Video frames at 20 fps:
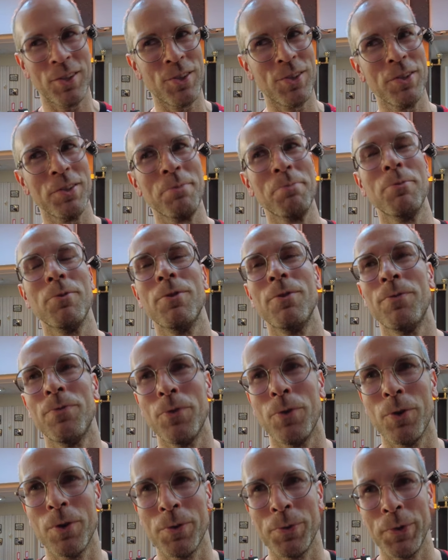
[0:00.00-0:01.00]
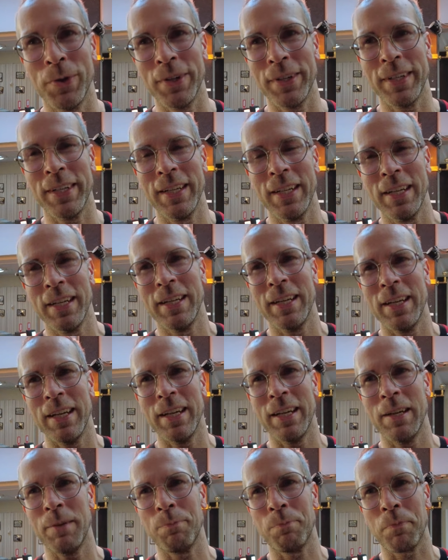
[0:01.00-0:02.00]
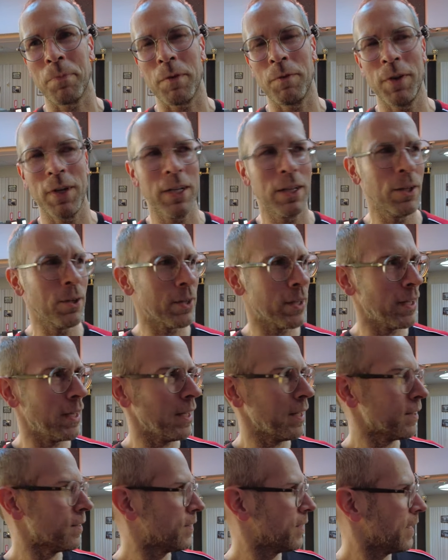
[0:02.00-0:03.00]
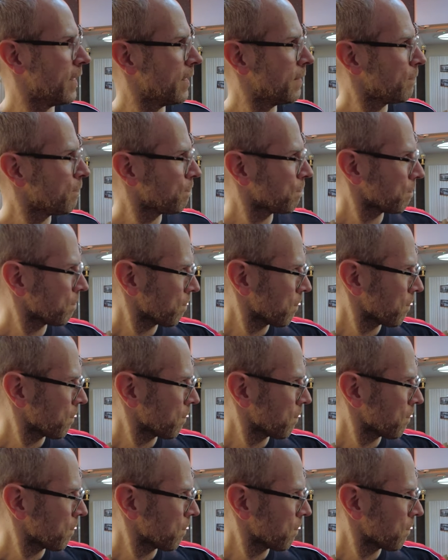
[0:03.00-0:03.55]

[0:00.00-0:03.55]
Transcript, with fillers: should move forward. Um, I think looking at the,